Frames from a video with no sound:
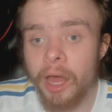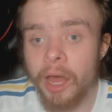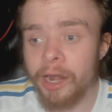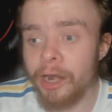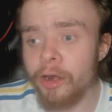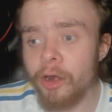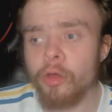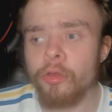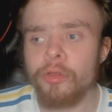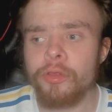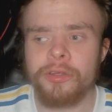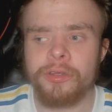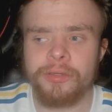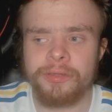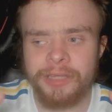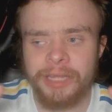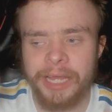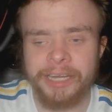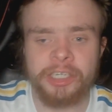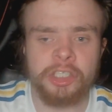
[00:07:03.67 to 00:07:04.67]
And I know the
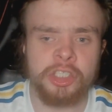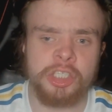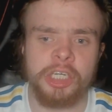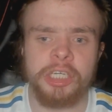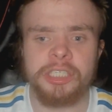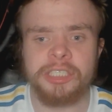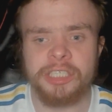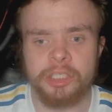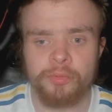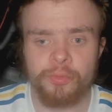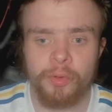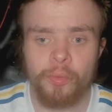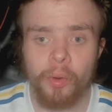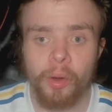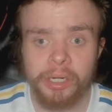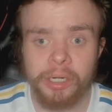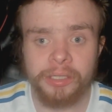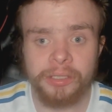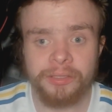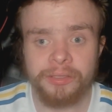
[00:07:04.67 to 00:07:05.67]
XG says we
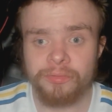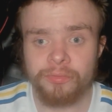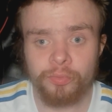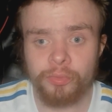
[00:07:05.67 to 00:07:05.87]
won it and